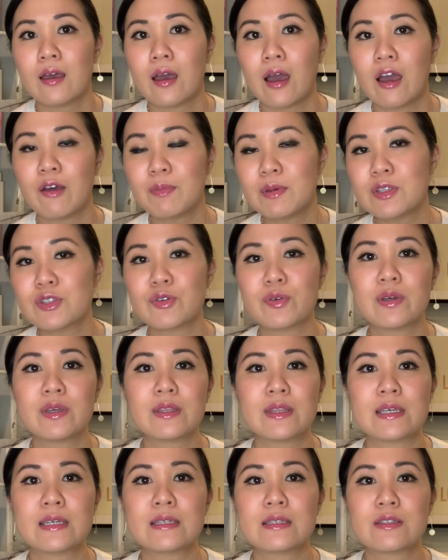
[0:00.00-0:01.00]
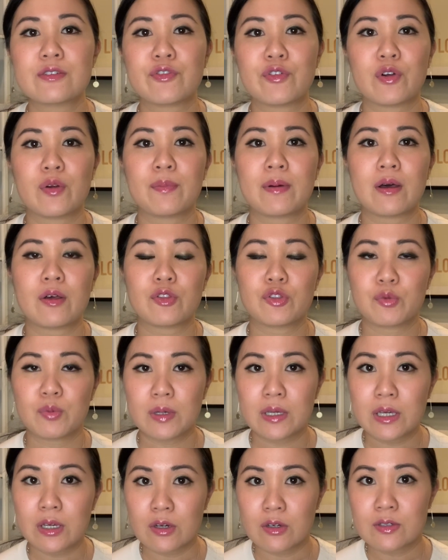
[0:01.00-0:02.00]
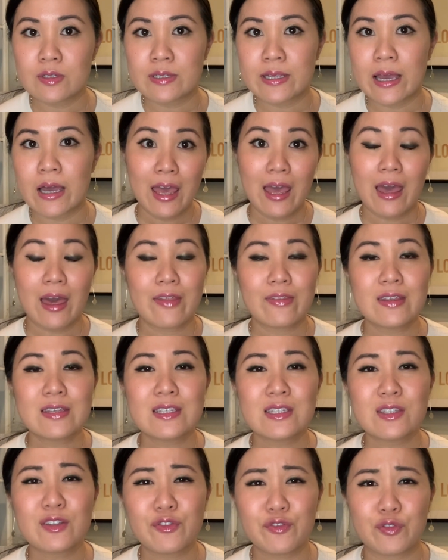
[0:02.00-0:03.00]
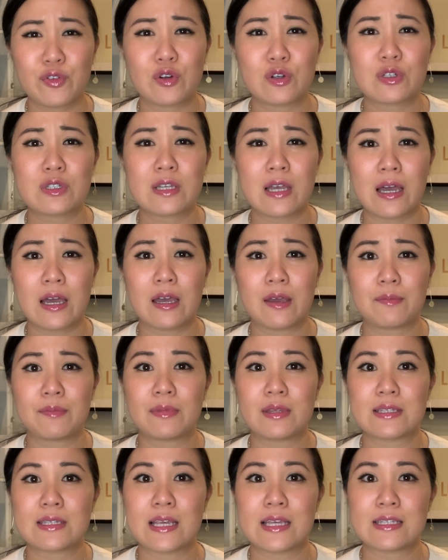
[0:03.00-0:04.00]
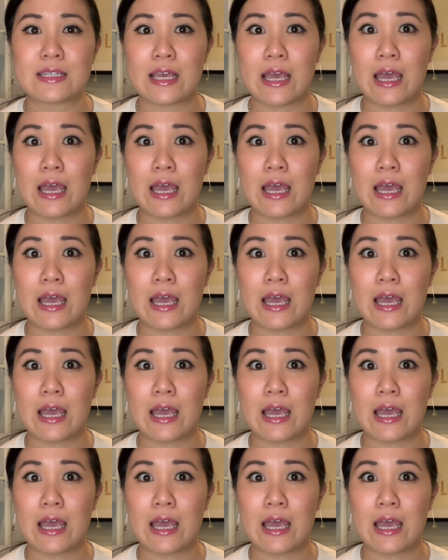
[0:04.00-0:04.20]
I've been doing this for about 3 years now, and this is the first time this has